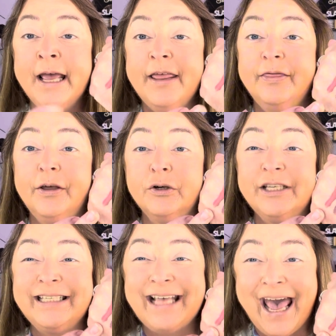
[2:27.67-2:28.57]
They're
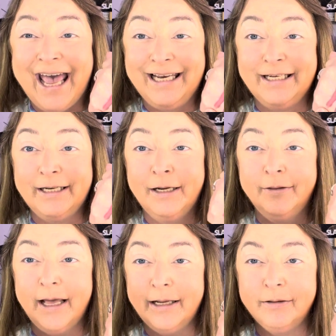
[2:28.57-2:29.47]
satin.
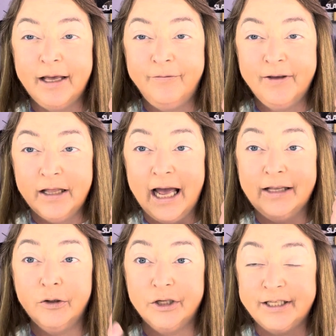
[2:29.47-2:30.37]
They feel like
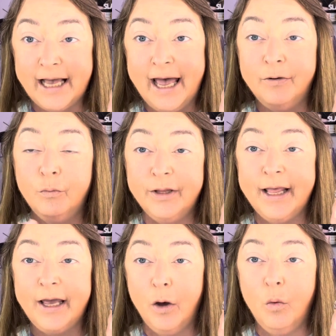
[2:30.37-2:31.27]
they're satin when they
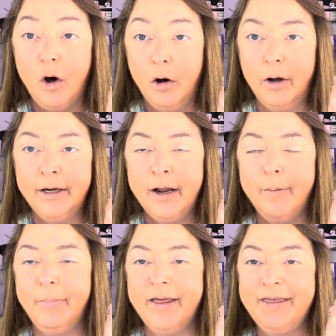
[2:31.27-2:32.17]
go on,
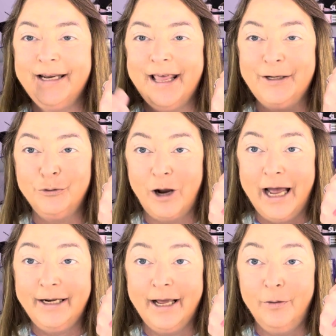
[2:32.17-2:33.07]
but then they dry
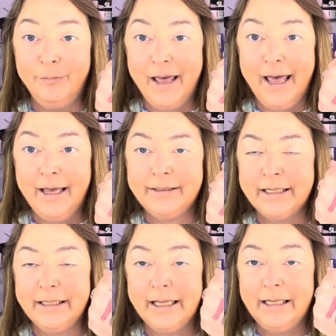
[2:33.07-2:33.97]
down matte
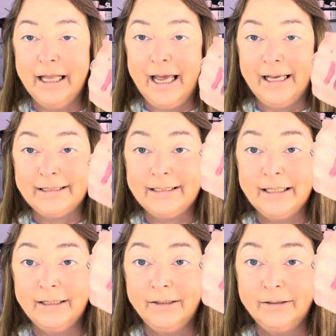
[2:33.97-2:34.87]
and they last.
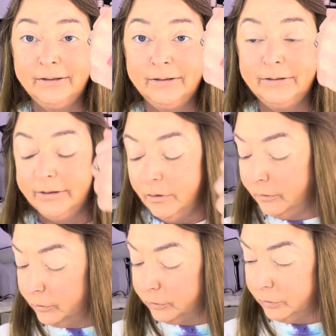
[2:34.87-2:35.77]

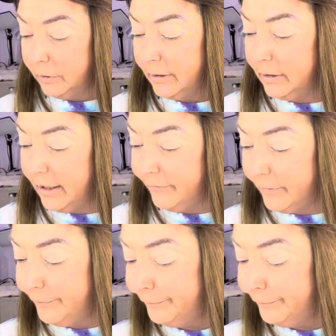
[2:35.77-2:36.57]
Oh, love them.